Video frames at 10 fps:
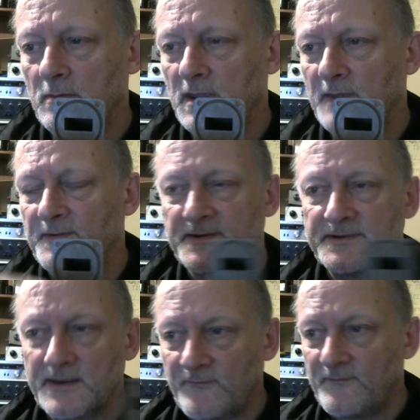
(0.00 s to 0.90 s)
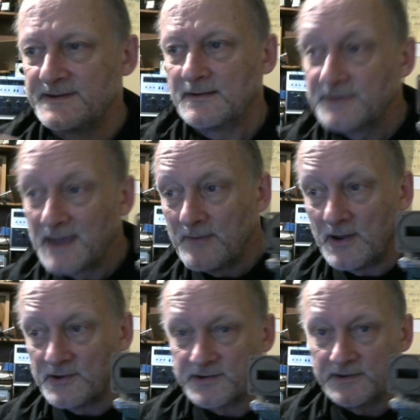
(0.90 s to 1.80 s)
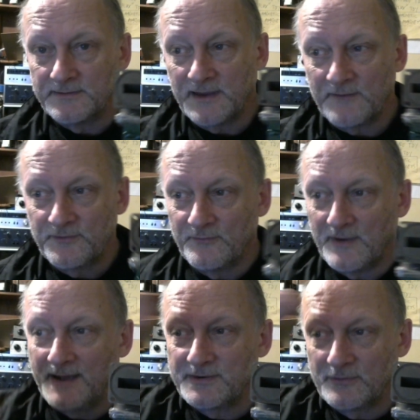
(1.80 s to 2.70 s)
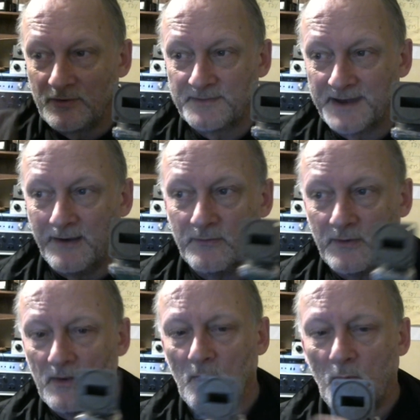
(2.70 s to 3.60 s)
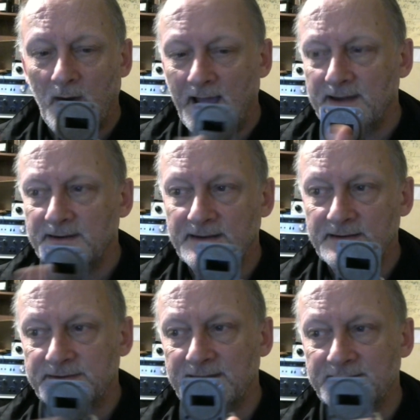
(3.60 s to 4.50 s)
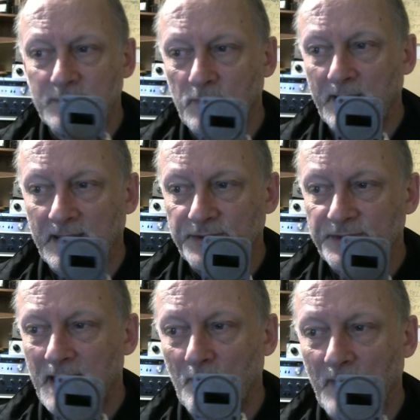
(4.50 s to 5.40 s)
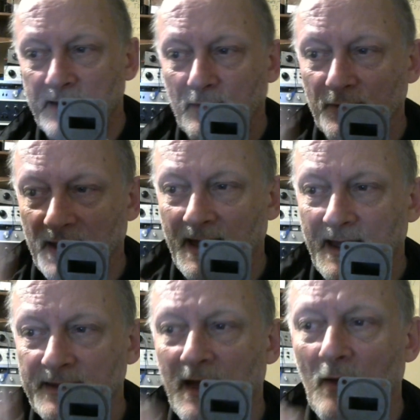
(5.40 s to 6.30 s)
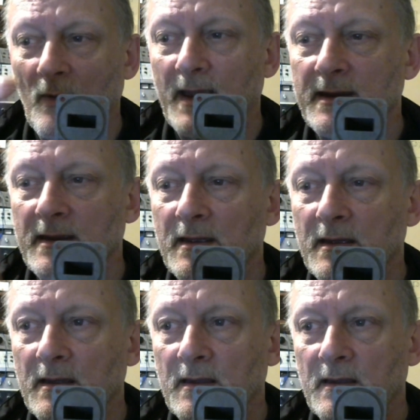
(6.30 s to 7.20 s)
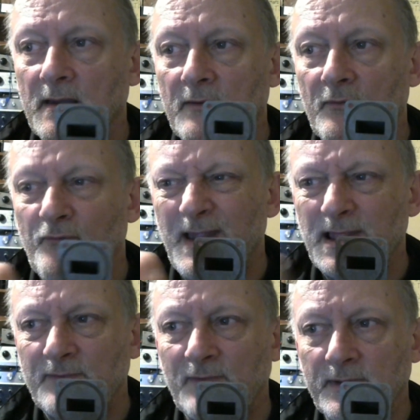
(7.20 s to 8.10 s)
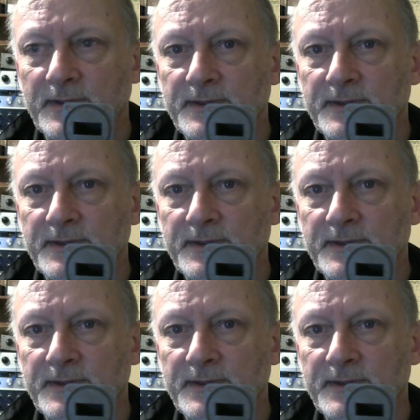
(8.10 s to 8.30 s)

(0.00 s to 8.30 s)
if it doesn't have a physical dimension, left and right or up down, why is the width that way or the height that way relevant?